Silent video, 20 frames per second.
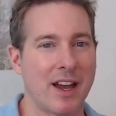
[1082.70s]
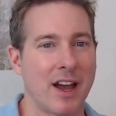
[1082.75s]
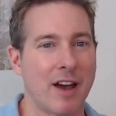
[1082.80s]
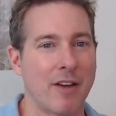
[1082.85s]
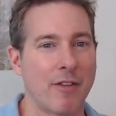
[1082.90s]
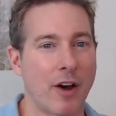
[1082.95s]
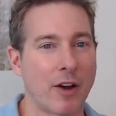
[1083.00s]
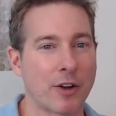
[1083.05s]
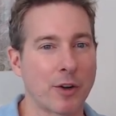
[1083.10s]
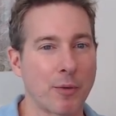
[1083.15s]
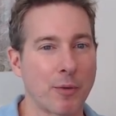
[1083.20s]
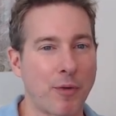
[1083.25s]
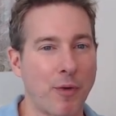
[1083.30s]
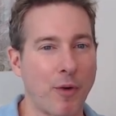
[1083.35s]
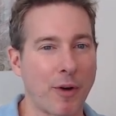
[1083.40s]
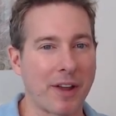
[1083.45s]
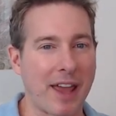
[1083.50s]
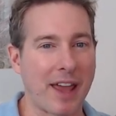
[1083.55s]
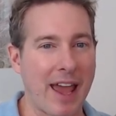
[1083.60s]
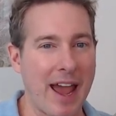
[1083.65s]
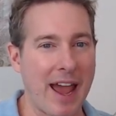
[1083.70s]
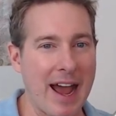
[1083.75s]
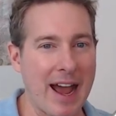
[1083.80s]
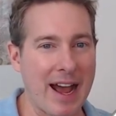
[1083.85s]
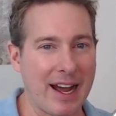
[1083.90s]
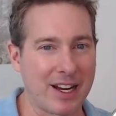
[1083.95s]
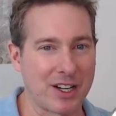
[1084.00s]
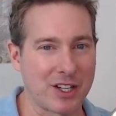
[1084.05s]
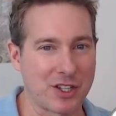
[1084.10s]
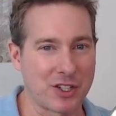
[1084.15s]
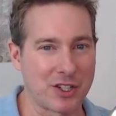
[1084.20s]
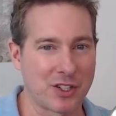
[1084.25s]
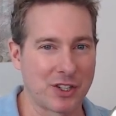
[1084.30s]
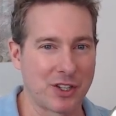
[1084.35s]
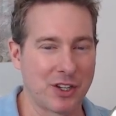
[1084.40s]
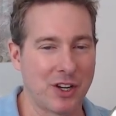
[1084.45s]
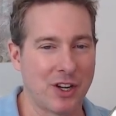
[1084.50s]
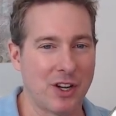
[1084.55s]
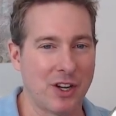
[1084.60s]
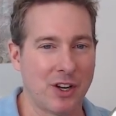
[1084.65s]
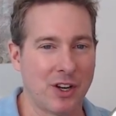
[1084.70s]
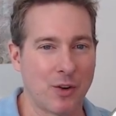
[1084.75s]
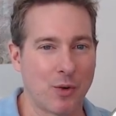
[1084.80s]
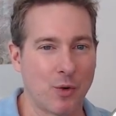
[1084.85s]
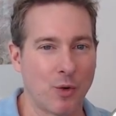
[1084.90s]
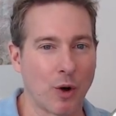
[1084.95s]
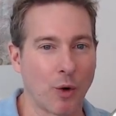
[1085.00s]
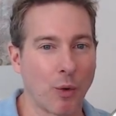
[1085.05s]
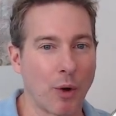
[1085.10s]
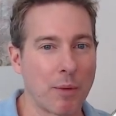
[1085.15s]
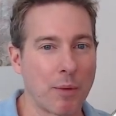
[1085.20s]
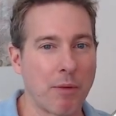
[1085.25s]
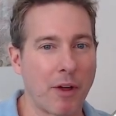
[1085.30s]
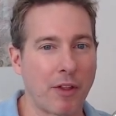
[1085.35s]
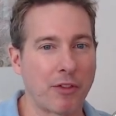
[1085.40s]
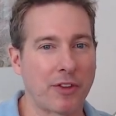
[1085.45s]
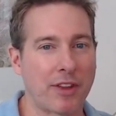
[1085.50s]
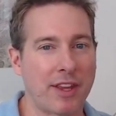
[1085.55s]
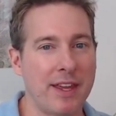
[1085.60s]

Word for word: have underperformed cash or 1-month